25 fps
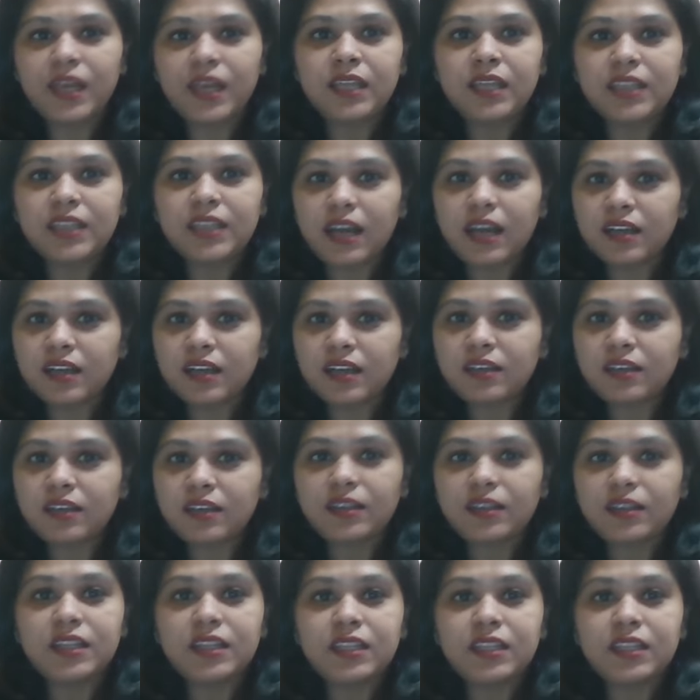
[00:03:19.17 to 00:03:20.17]

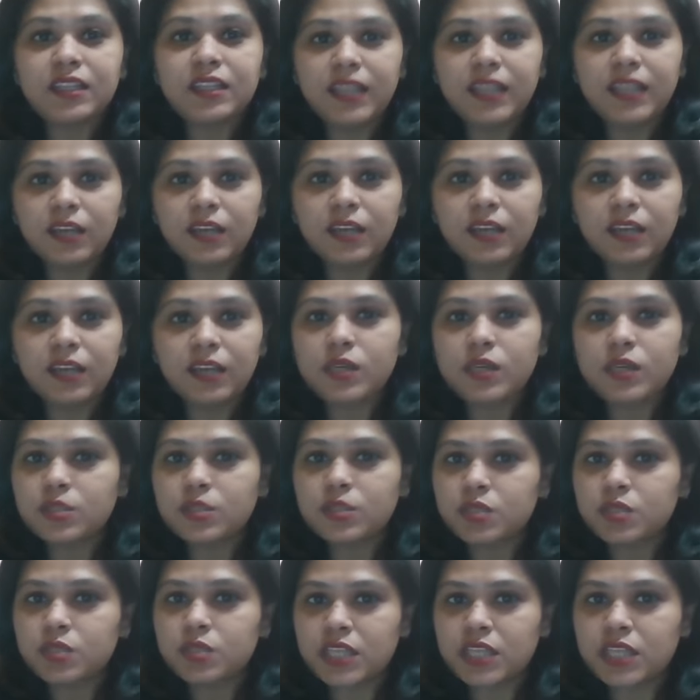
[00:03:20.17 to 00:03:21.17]
TANA, Telugu
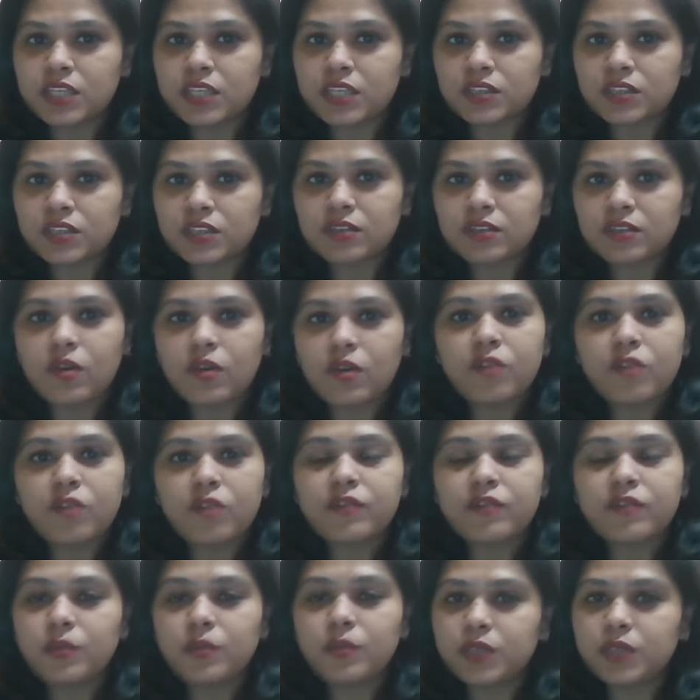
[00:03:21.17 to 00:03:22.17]
Association
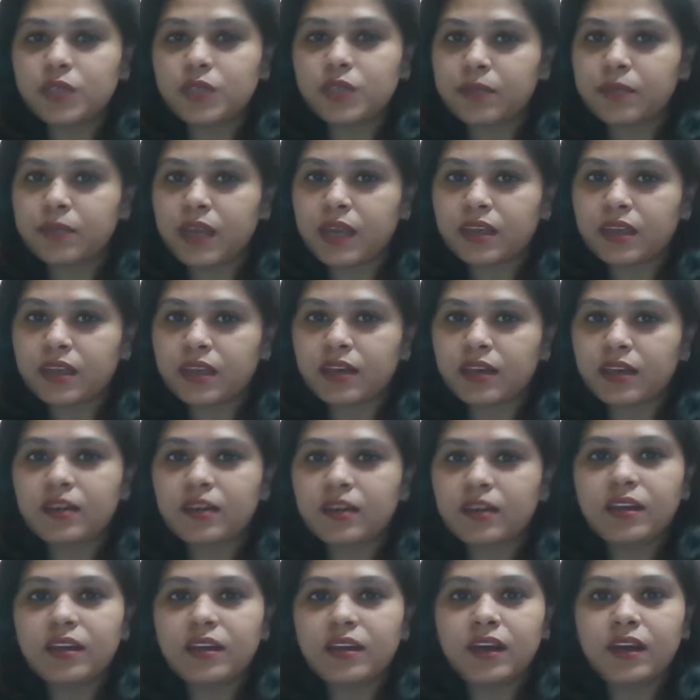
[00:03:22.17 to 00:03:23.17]
of North
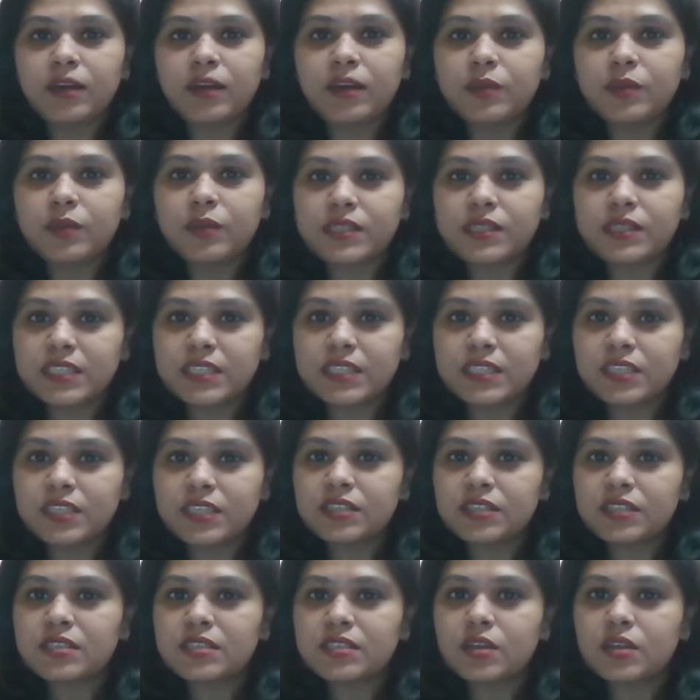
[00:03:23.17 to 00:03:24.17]
America, a
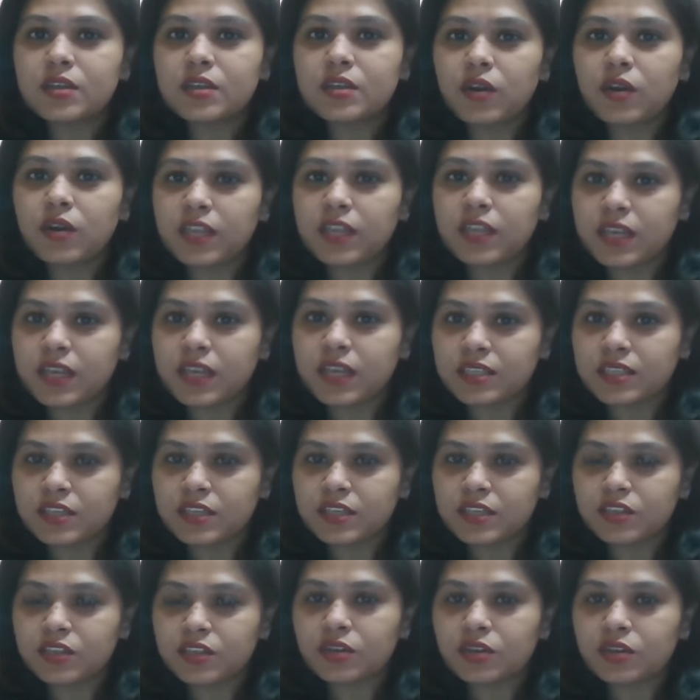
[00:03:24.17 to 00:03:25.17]
prestigious
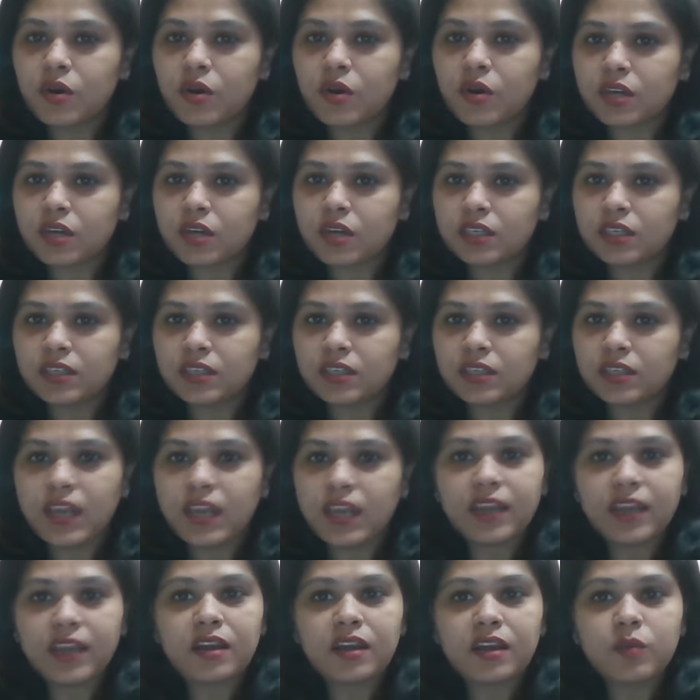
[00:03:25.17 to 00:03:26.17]
organization, honored
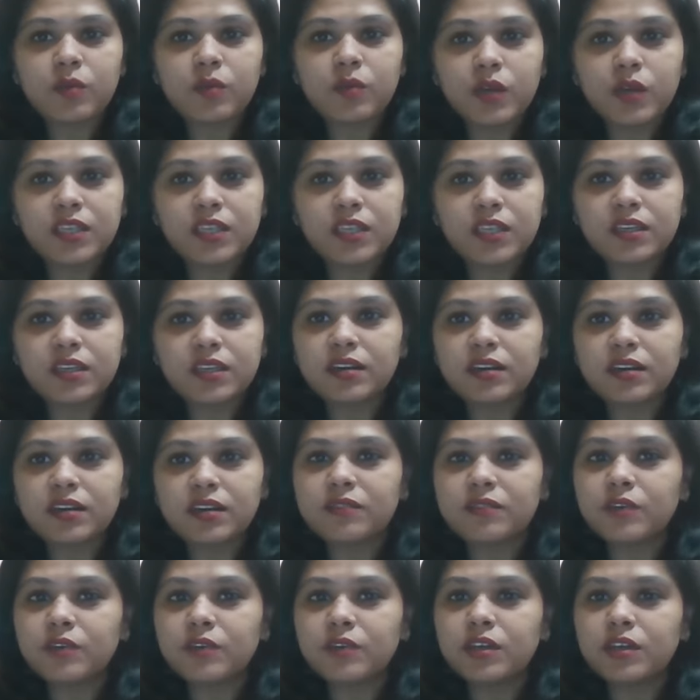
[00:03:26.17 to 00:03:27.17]
and awarded
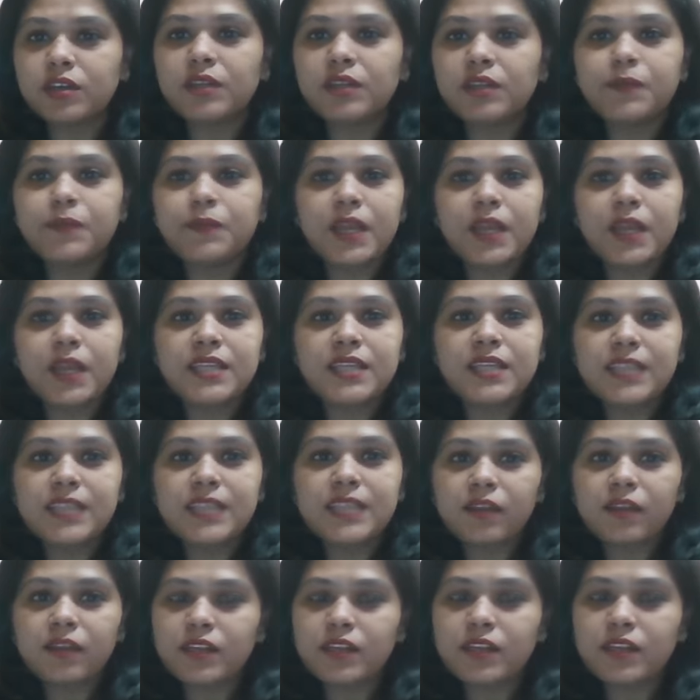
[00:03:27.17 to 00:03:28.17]
her for
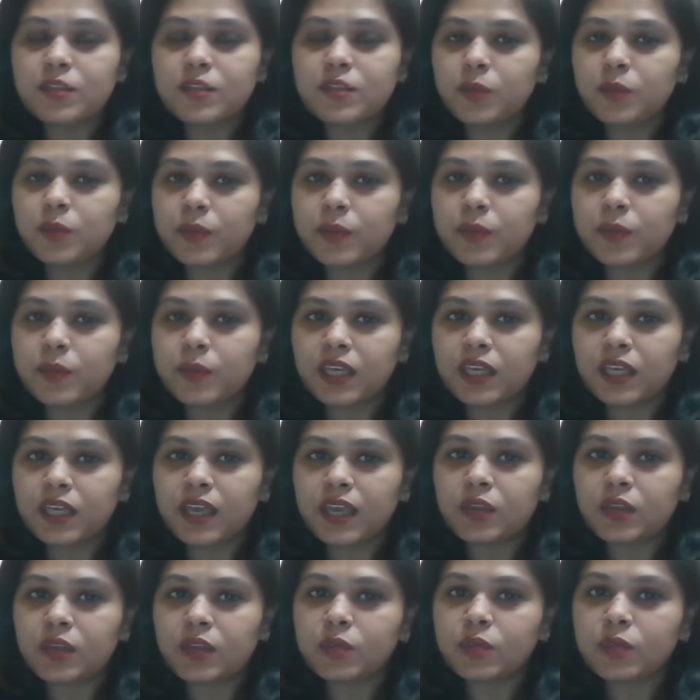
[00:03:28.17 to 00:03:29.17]
selfless
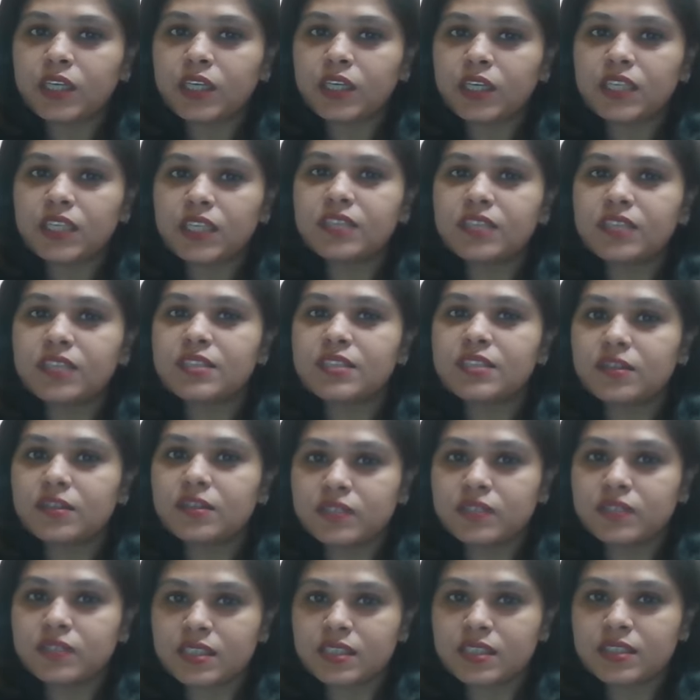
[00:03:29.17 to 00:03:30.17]
homeopathic and humanitarian
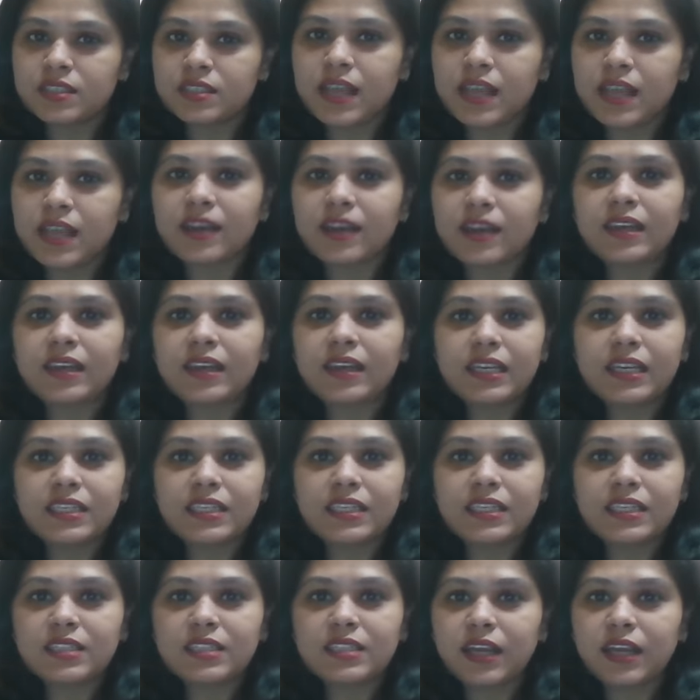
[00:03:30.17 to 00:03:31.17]
services at
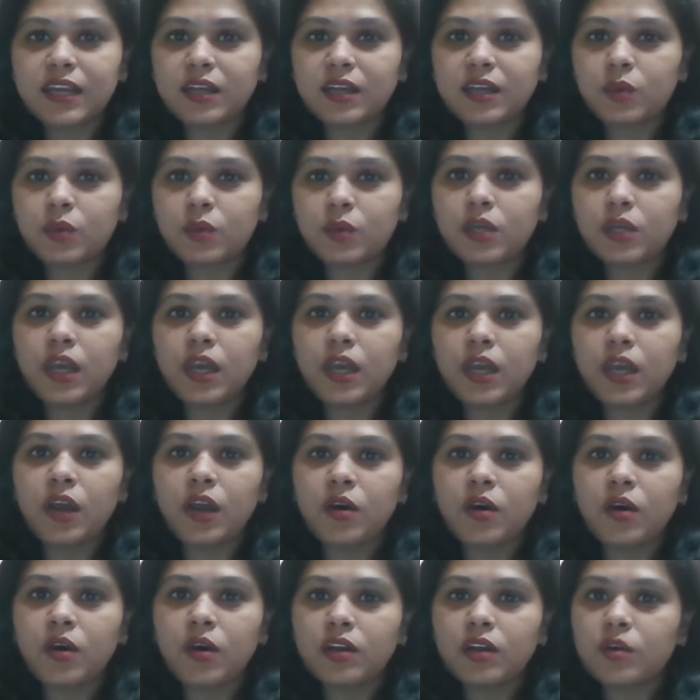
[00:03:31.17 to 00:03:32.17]
Ladies Night Out
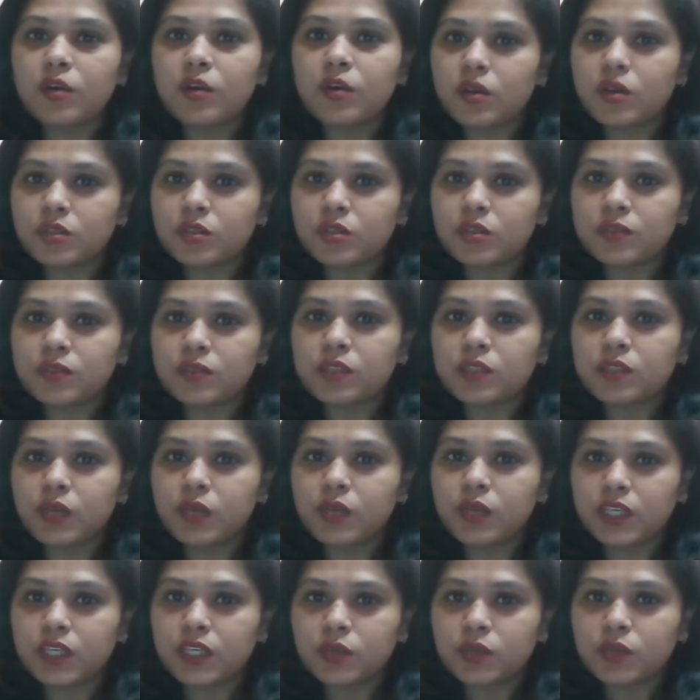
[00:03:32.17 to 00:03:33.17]
on October
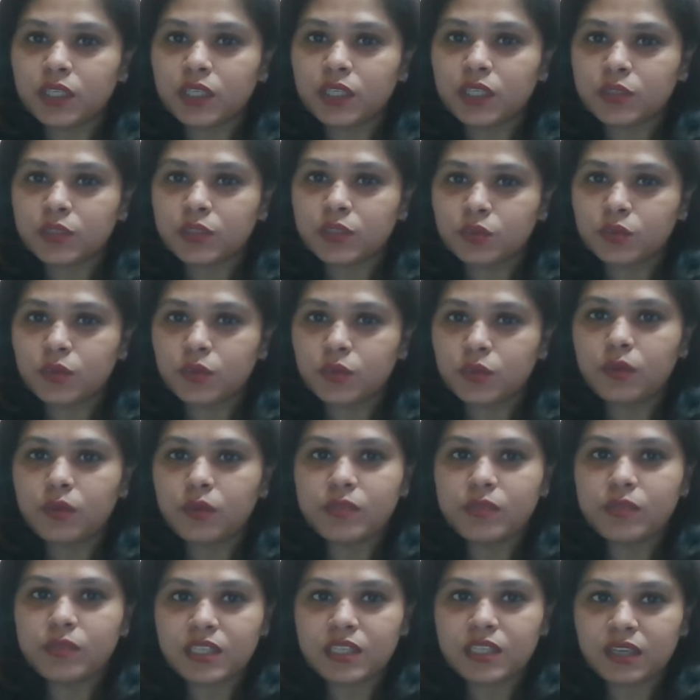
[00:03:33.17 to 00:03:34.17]
2022,
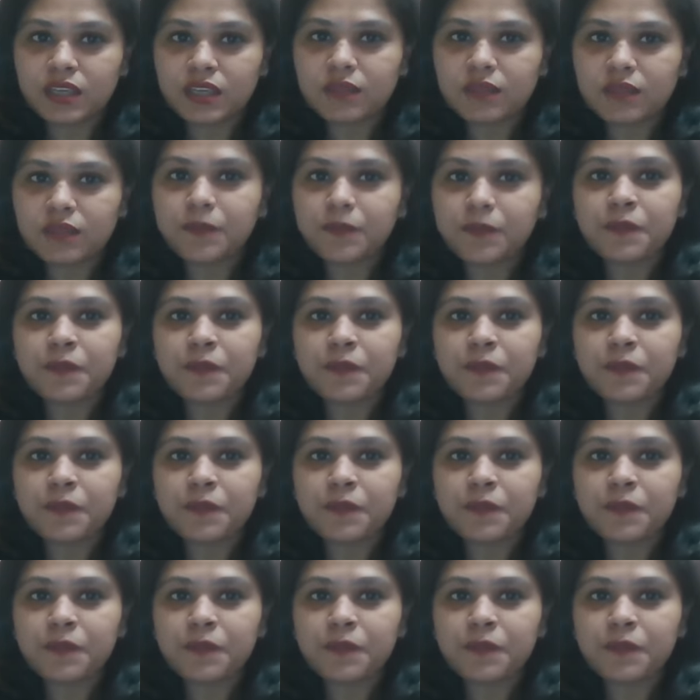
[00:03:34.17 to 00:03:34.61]
Michigan.